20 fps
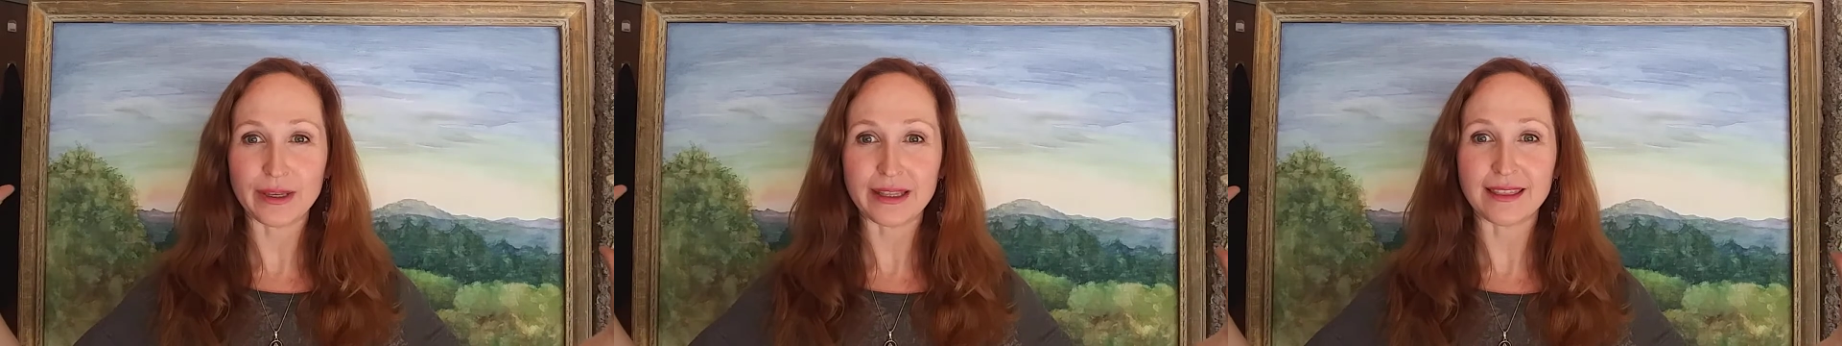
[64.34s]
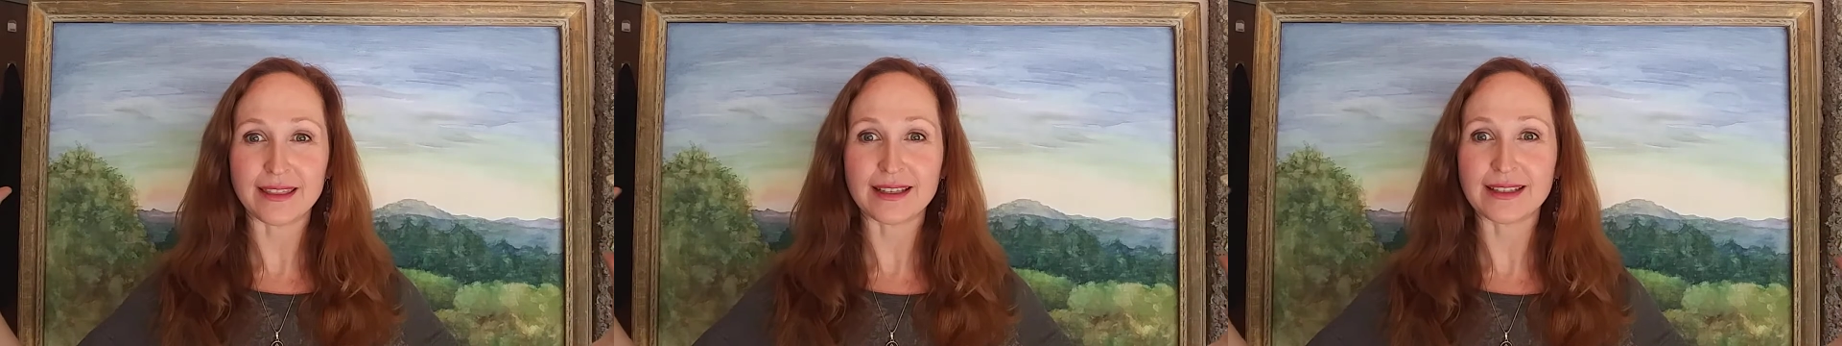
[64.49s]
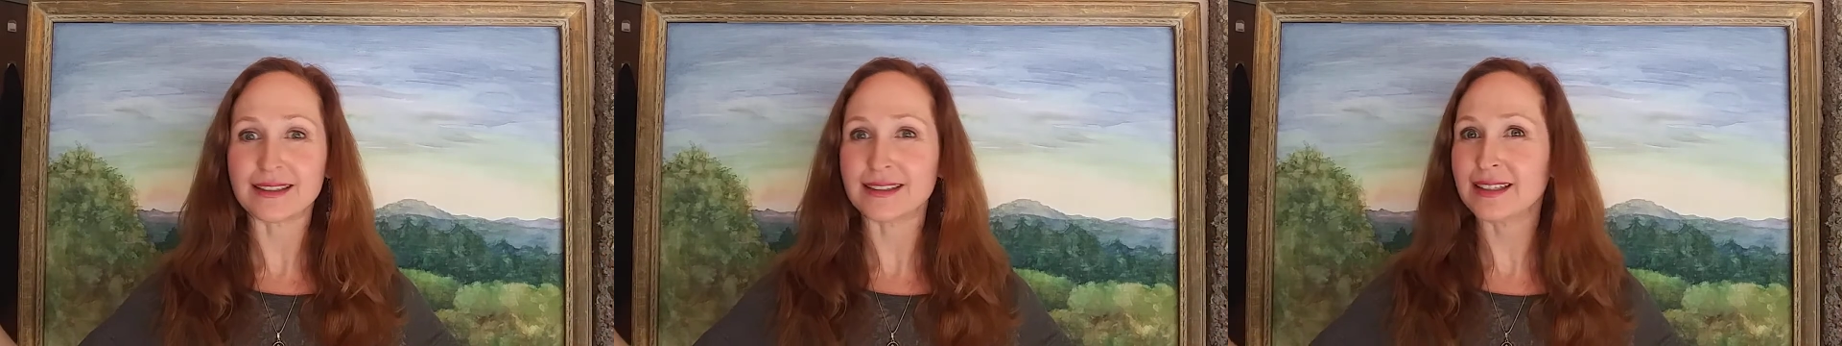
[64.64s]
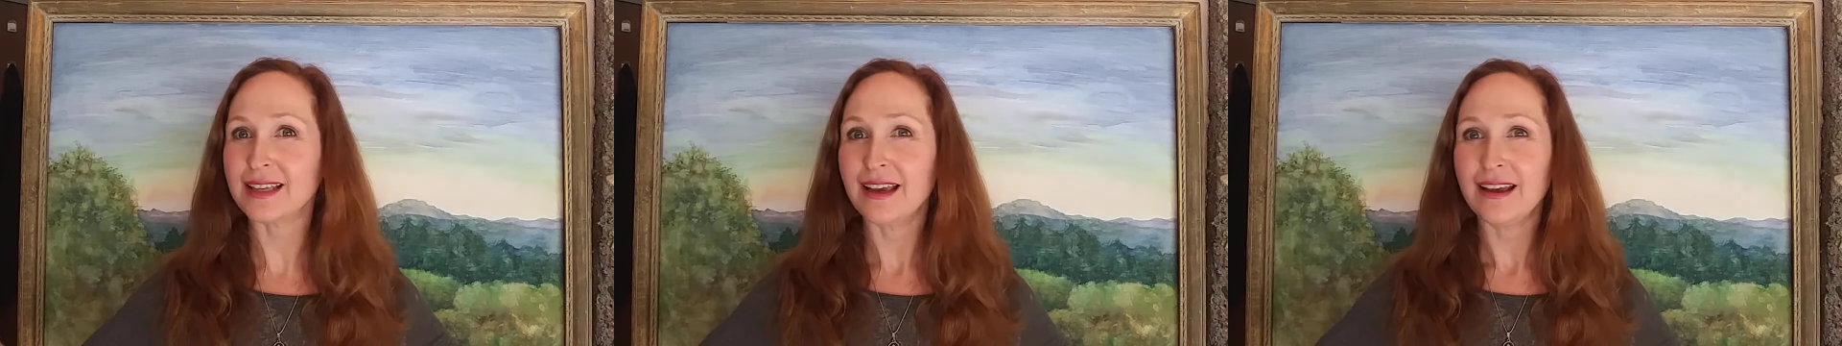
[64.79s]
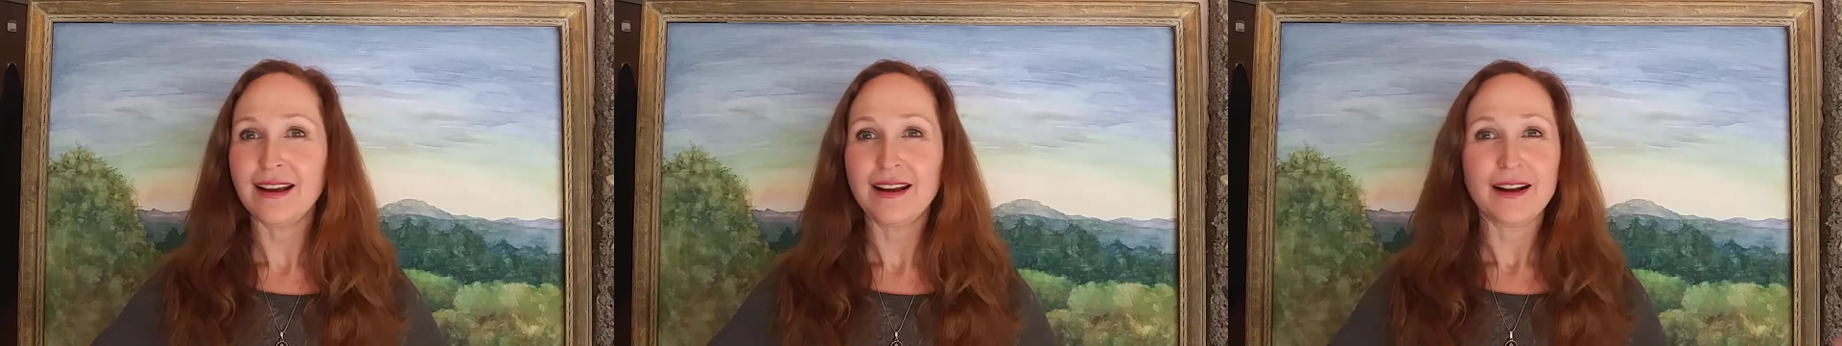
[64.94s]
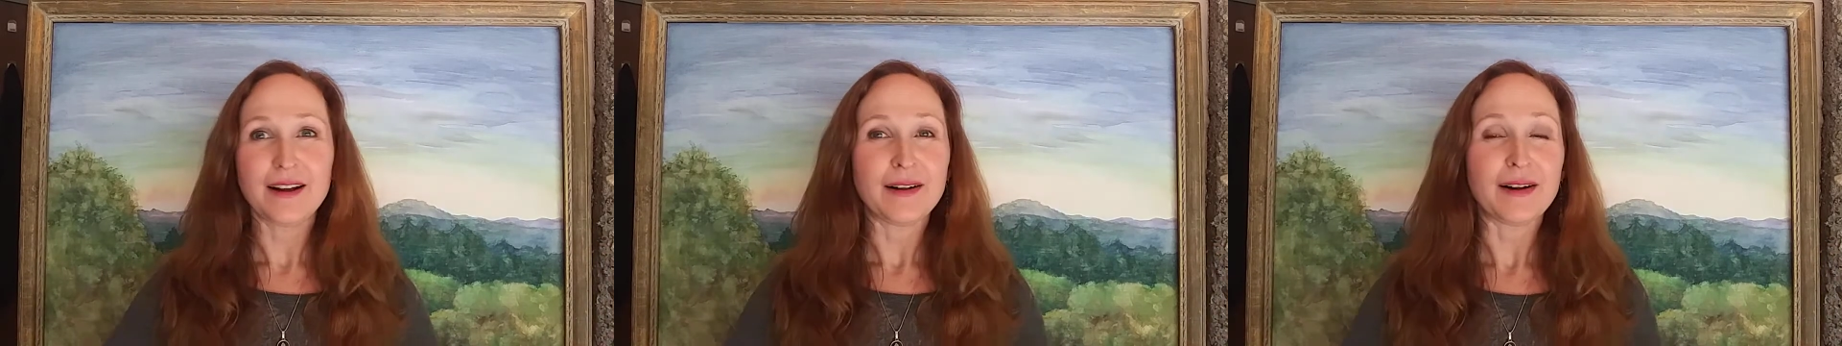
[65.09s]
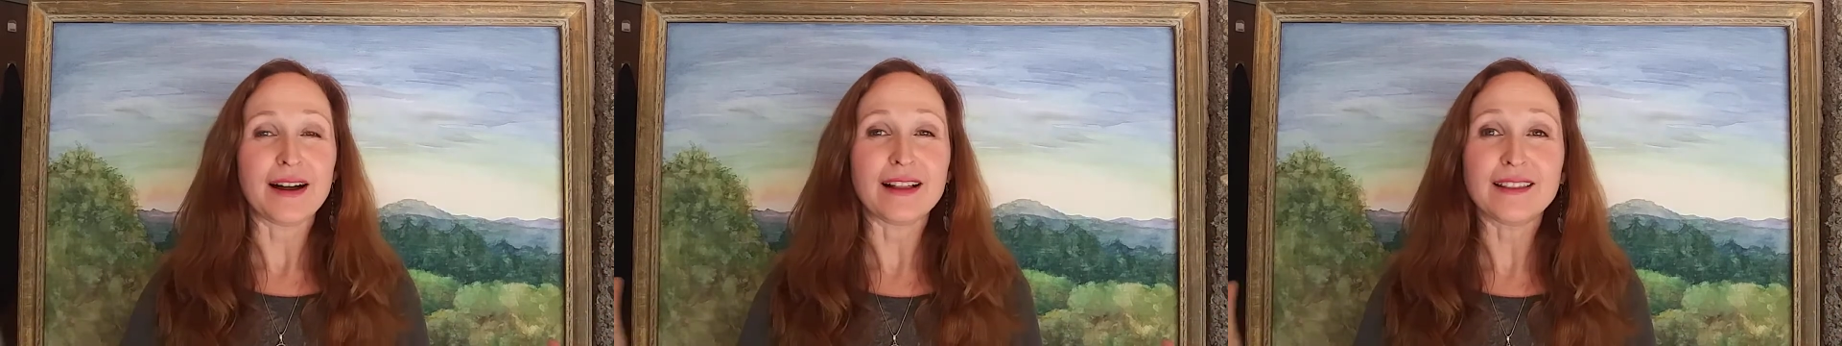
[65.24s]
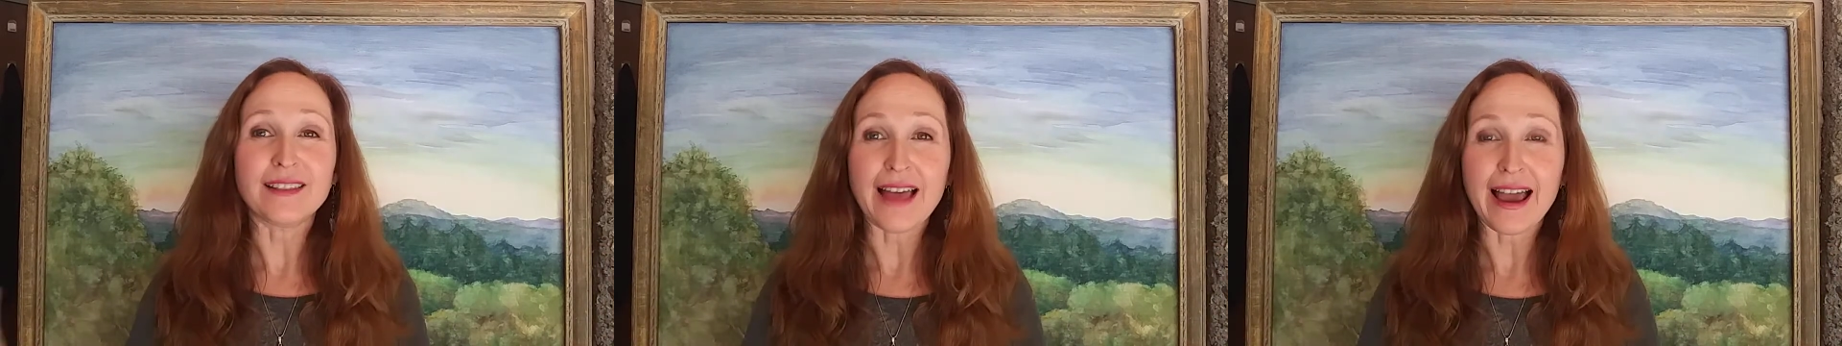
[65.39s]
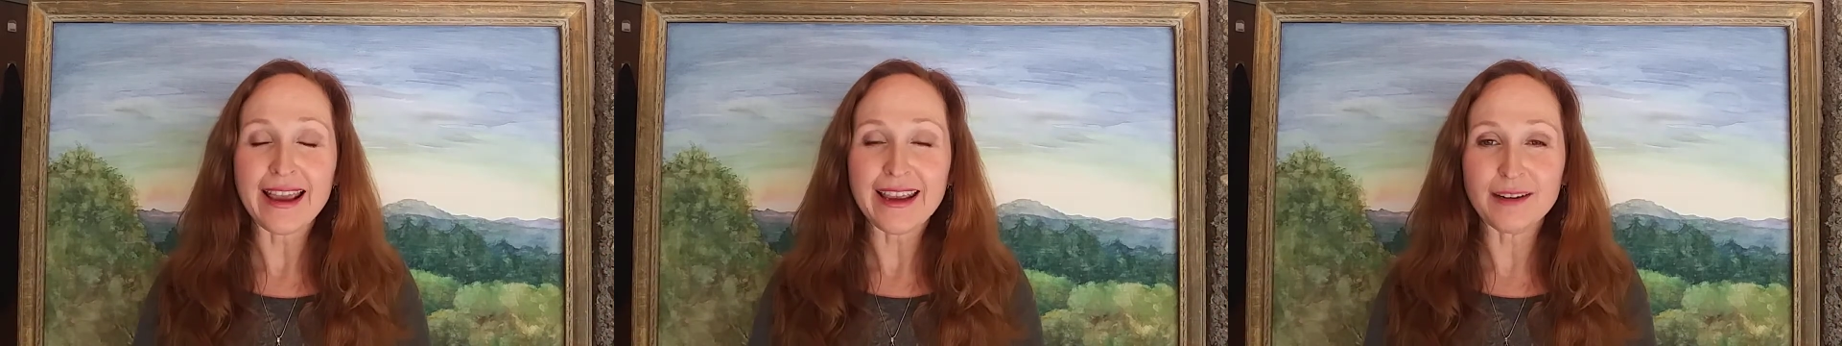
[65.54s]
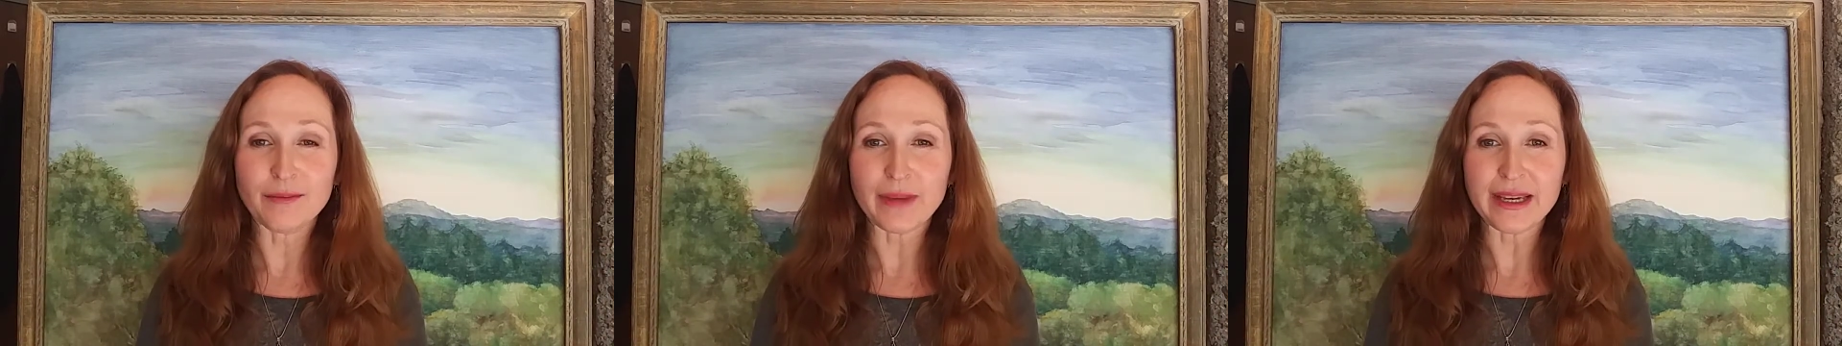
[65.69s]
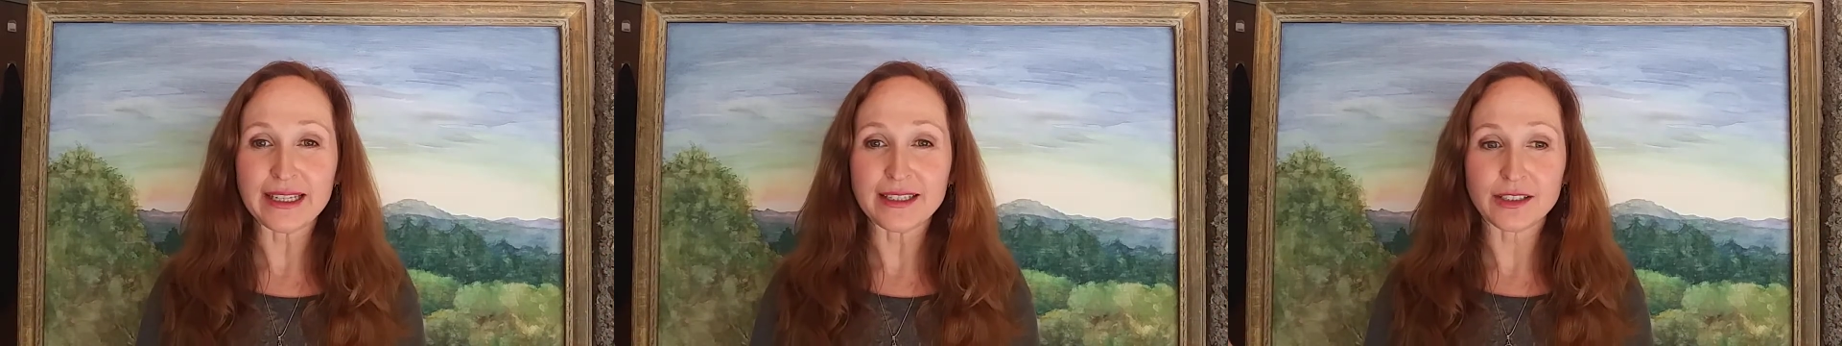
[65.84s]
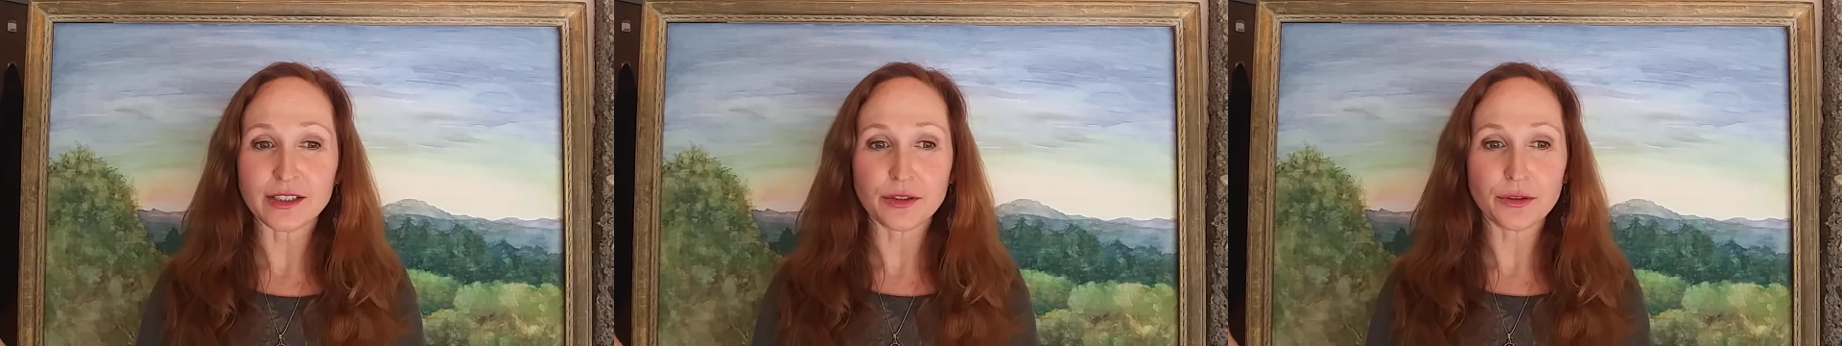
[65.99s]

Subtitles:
with this alignment